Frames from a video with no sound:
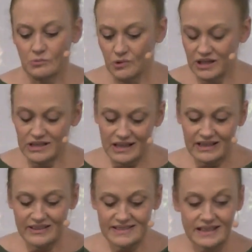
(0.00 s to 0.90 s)
One,
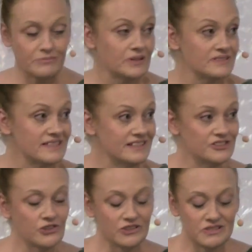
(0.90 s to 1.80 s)
like I said, was the
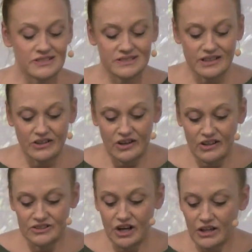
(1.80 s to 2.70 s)
adults
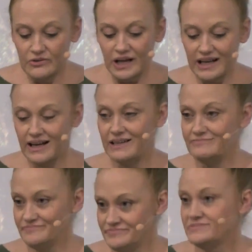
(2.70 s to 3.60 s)
are not okay,
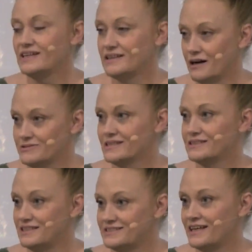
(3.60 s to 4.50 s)
and I was going
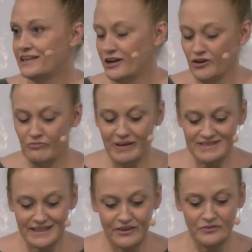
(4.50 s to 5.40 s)
to need to take care of
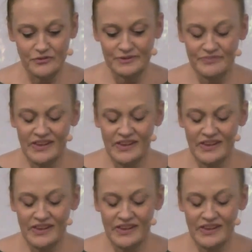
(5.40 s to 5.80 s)
myself.